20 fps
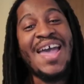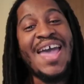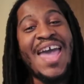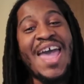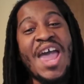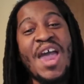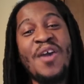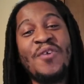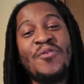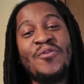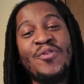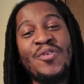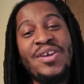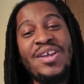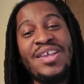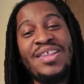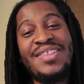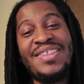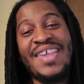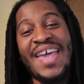
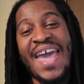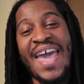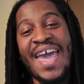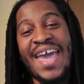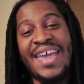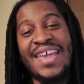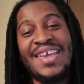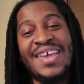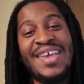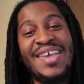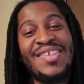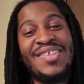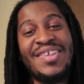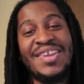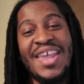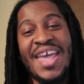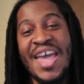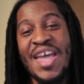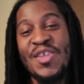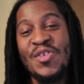Every tag is
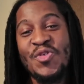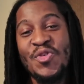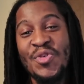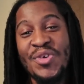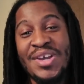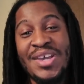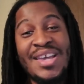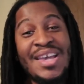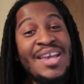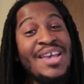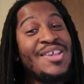an entry,